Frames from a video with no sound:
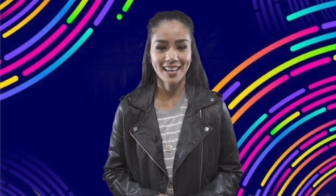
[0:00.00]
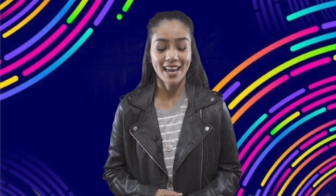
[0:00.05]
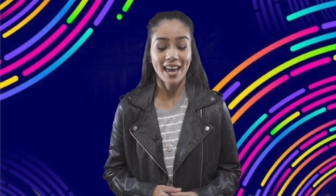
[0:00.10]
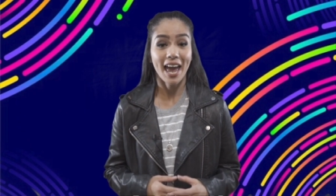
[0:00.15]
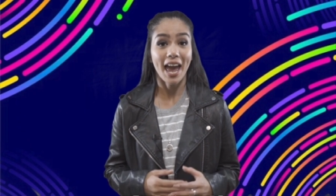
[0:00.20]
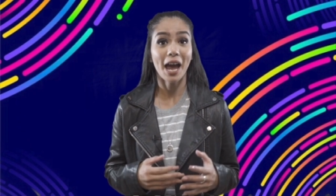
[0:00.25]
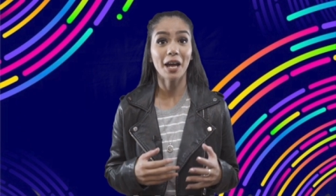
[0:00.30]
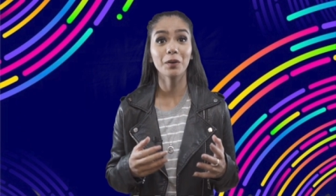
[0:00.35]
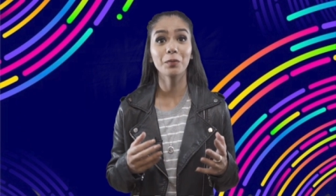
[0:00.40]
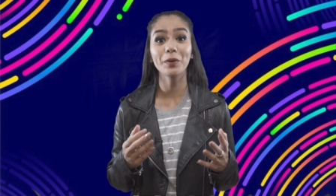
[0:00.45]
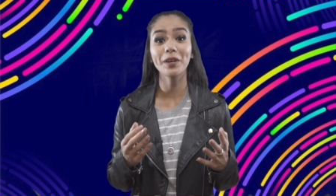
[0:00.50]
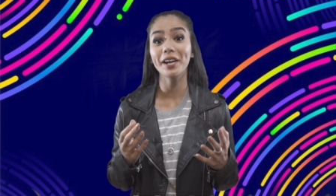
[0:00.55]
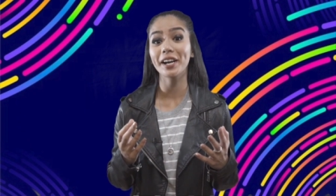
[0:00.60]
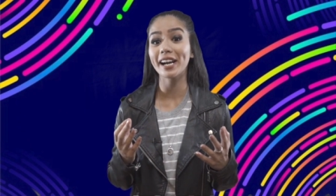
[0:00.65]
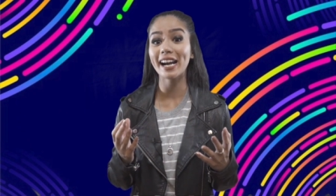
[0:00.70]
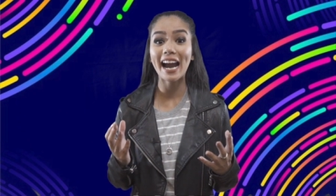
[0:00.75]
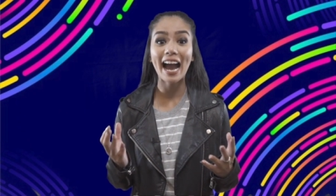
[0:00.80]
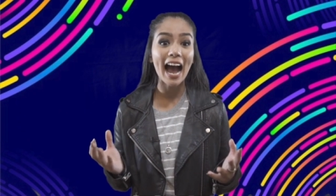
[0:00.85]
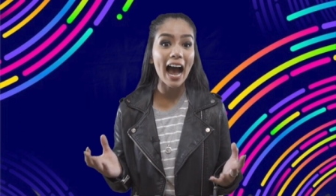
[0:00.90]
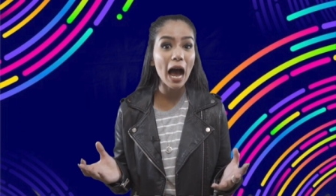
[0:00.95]
And we are
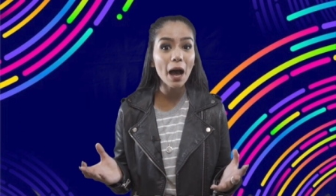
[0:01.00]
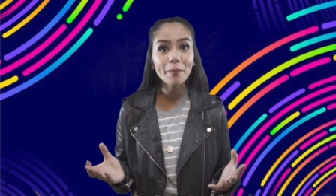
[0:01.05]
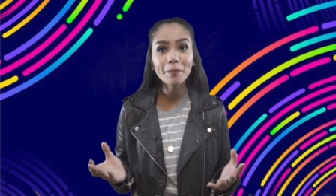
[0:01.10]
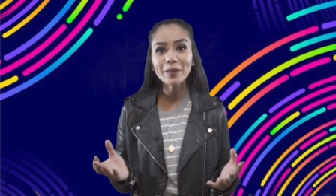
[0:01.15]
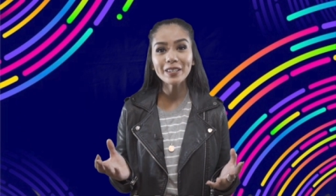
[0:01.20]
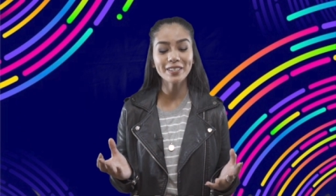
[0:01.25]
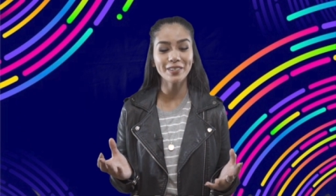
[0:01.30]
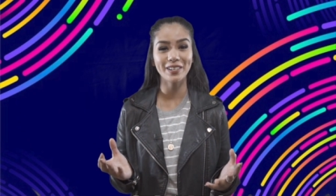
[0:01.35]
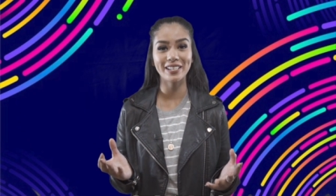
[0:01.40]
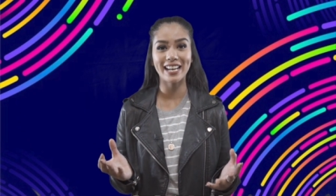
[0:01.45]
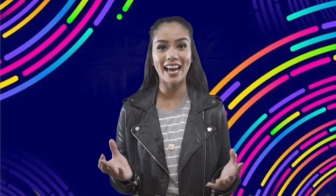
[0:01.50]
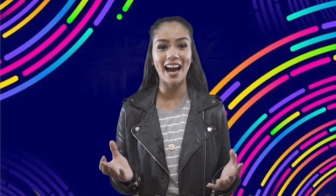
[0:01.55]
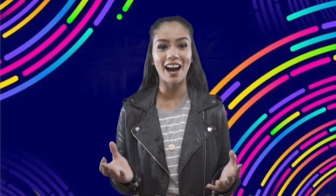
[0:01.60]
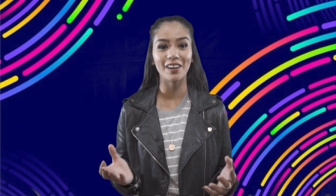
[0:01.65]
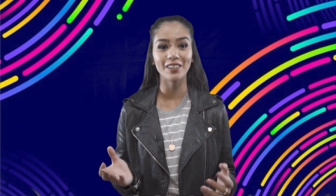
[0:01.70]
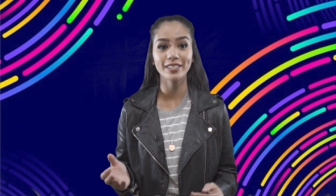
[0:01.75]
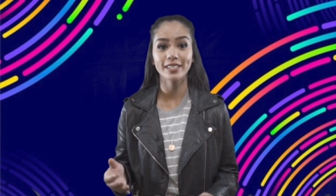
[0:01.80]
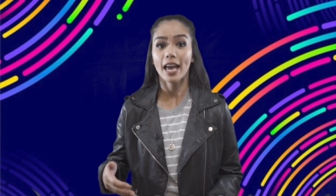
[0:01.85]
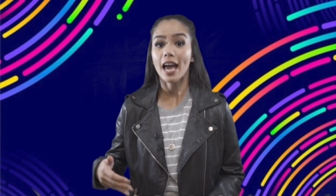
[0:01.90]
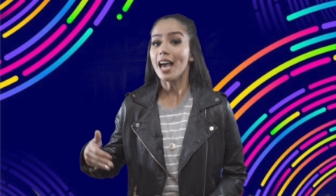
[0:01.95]
happy to
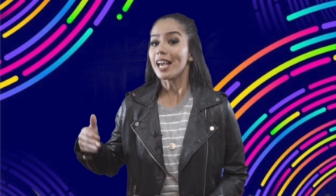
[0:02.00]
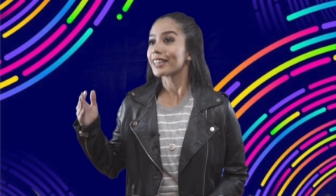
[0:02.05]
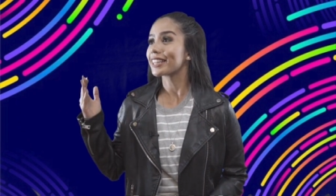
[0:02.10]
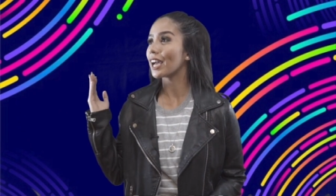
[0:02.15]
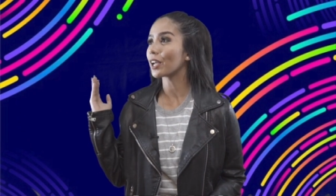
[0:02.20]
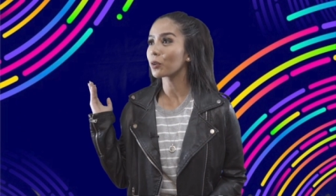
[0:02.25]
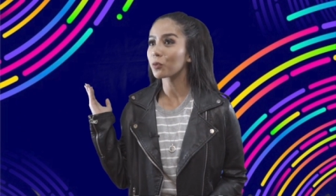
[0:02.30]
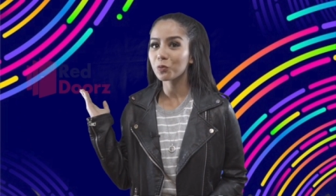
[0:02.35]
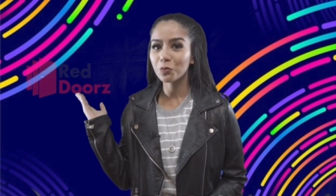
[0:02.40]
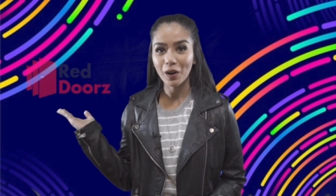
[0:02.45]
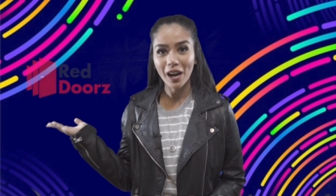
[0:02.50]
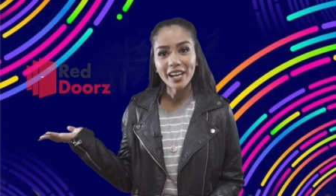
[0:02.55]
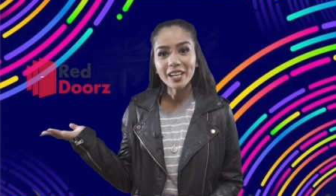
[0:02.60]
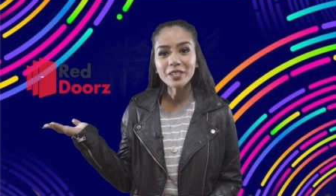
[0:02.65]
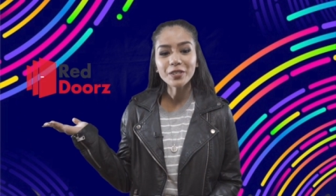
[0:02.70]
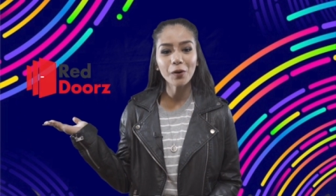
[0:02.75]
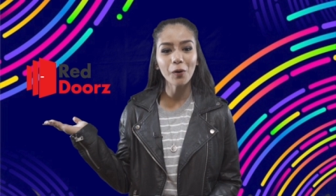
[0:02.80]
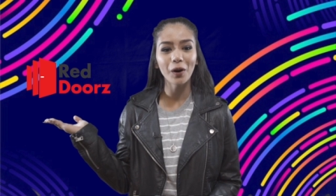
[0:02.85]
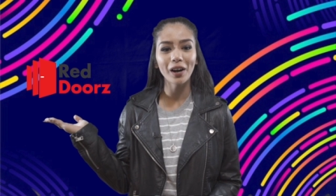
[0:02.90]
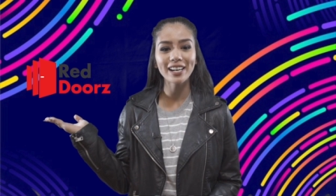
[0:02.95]
announce that Red
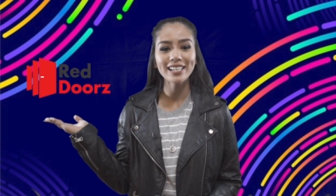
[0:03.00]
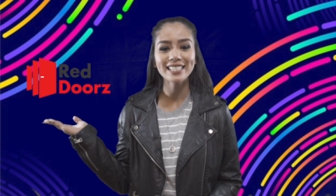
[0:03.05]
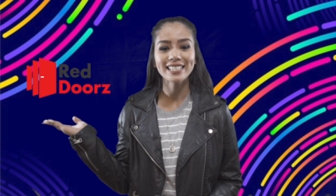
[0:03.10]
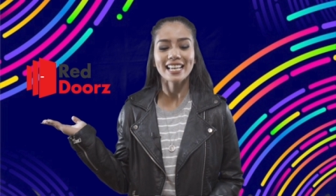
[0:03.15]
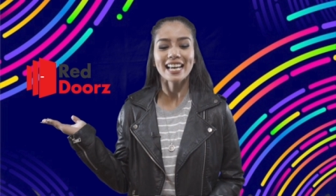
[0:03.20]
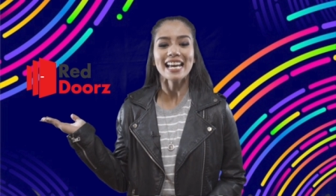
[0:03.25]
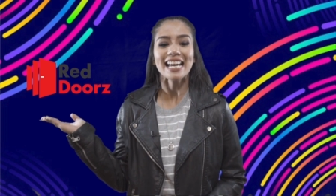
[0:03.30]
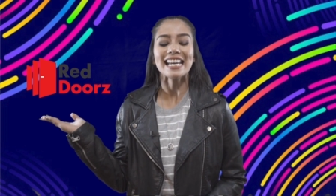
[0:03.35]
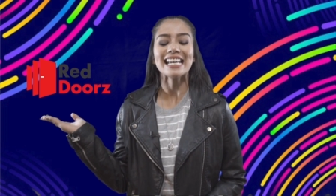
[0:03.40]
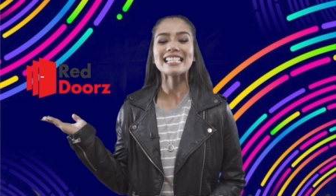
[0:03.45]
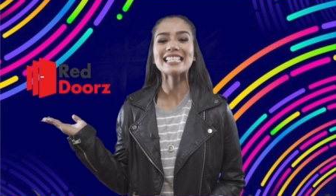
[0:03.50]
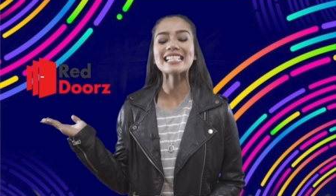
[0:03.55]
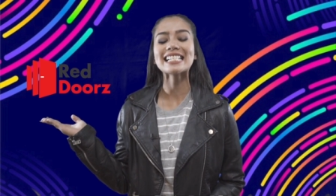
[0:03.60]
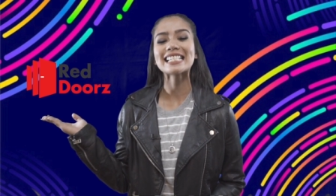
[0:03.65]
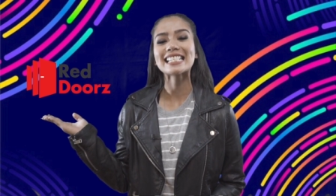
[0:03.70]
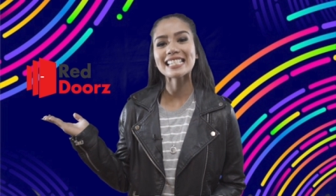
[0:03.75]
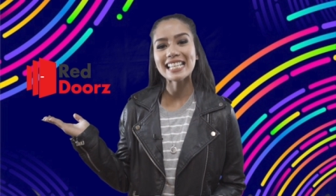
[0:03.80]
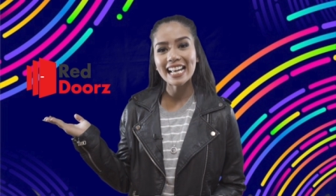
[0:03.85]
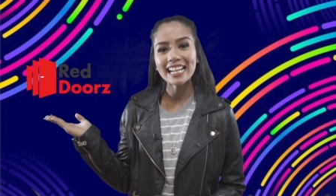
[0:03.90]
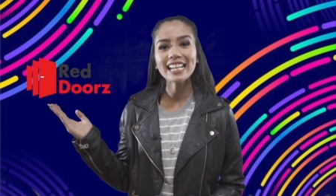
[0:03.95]
Doors is
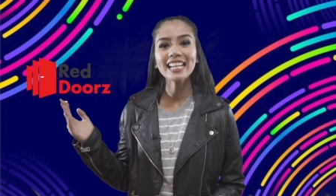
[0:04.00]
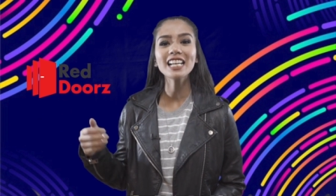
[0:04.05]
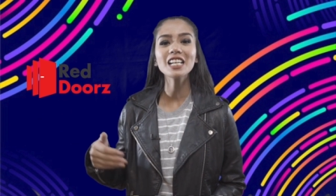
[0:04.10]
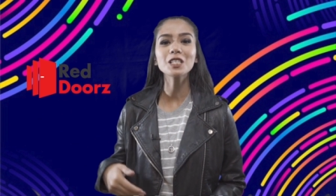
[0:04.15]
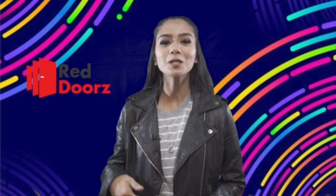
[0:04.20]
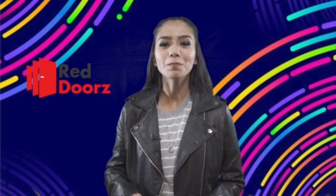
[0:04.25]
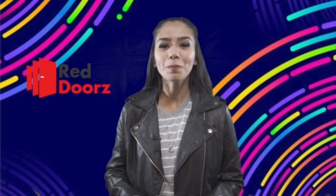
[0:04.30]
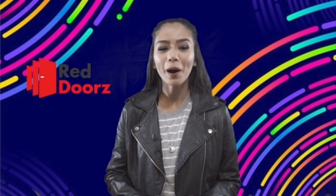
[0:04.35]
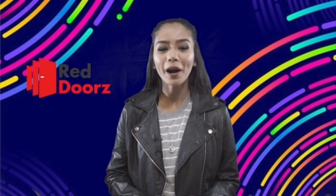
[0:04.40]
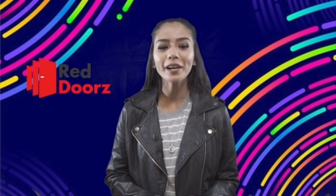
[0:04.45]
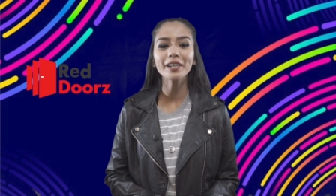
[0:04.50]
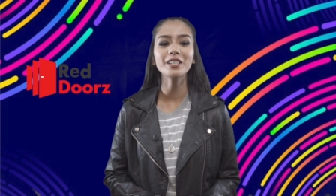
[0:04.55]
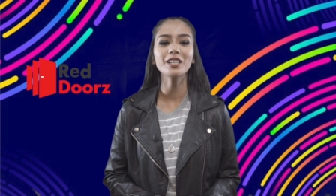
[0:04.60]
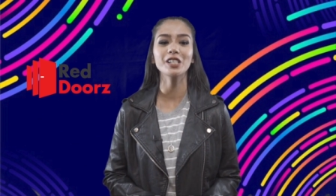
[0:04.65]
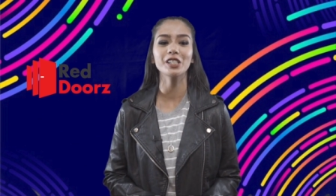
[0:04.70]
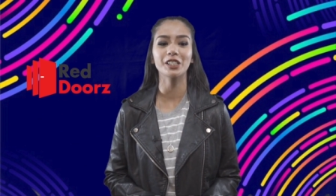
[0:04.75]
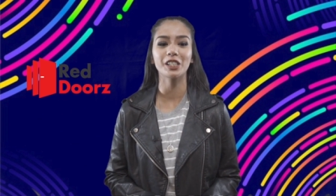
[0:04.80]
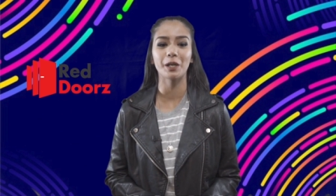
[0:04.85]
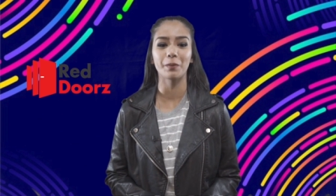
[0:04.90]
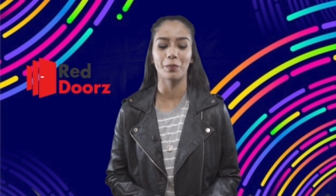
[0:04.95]
extending its
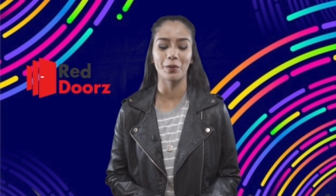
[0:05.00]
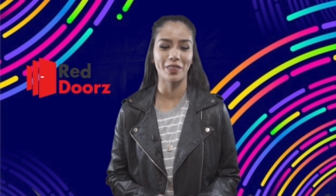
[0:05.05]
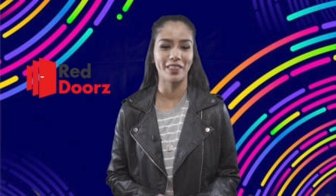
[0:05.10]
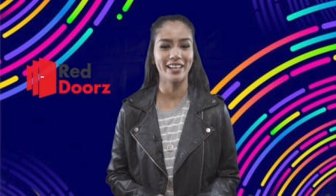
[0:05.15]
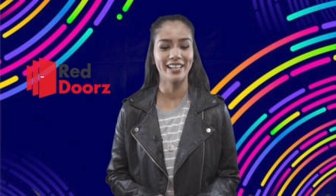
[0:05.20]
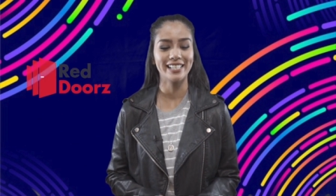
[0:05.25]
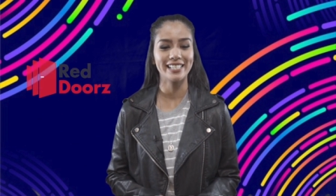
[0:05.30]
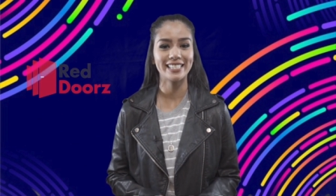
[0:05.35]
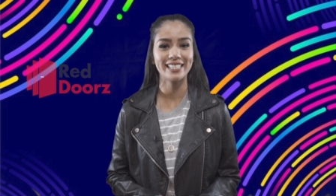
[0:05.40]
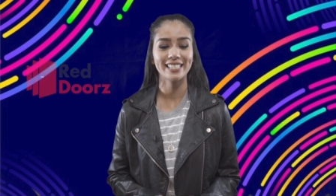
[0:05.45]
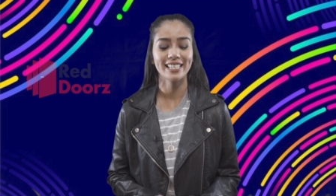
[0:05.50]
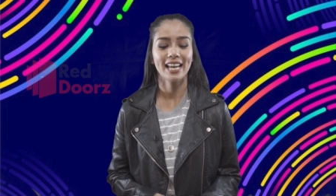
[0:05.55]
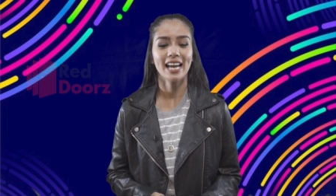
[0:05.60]
partnership with us.